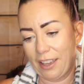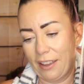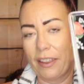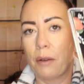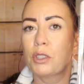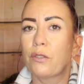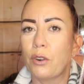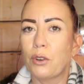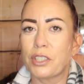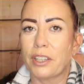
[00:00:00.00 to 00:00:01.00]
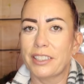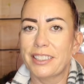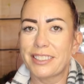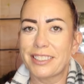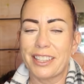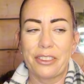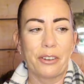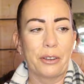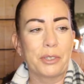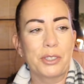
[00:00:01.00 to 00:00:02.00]
And that was $4. I
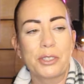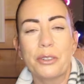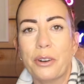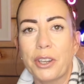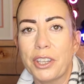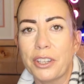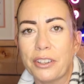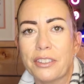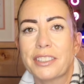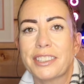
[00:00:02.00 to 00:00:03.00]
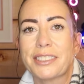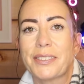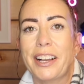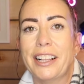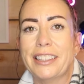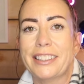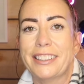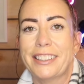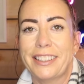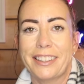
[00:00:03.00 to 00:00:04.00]
thought it was so cute as well.
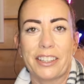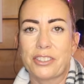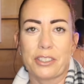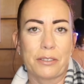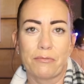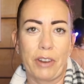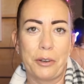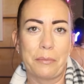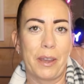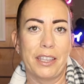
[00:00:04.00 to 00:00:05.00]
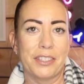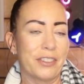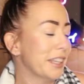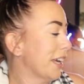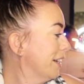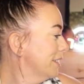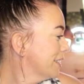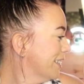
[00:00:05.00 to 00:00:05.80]
That's just right up my street there.